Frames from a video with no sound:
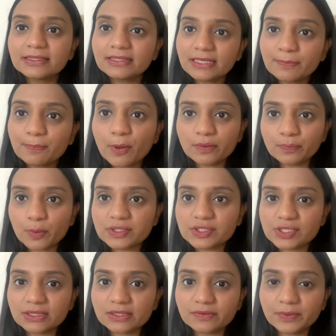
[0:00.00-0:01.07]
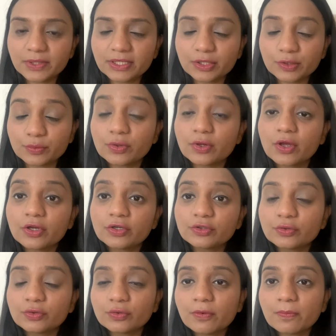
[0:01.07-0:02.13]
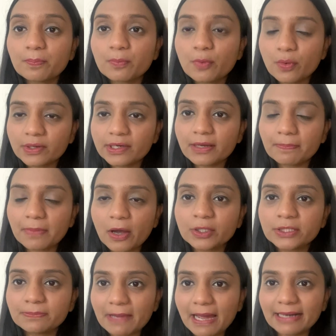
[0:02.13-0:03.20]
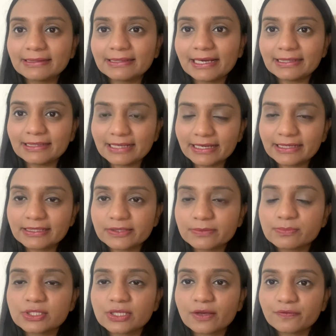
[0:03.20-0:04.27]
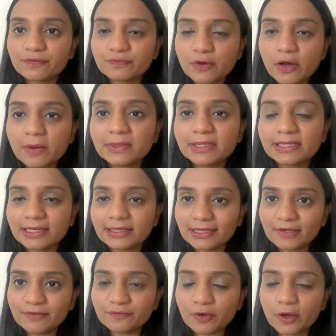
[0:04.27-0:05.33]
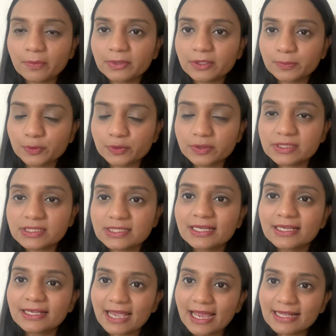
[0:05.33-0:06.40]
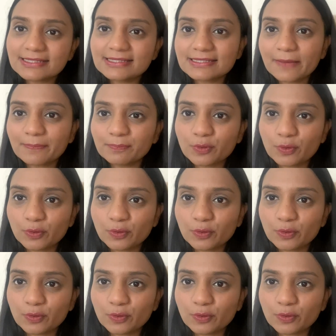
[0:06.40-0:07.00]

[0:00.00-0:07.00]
Keep on watching the video to know more about Band 9 idioms, formal and informal words, and some